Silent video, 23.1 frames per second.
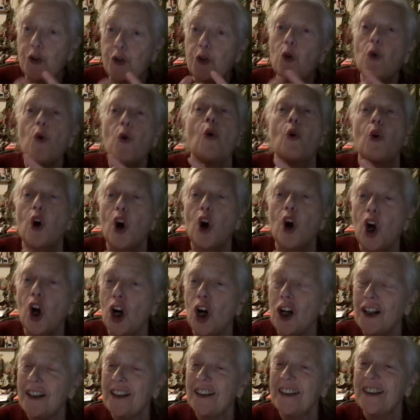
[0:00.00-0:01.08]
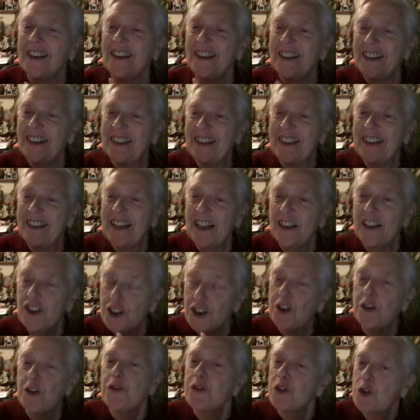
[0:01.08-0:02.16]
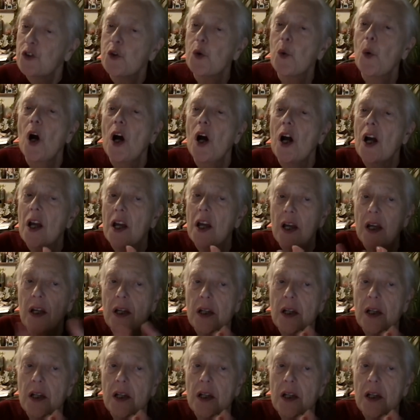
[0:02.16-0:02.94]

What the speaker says: talk in a different way.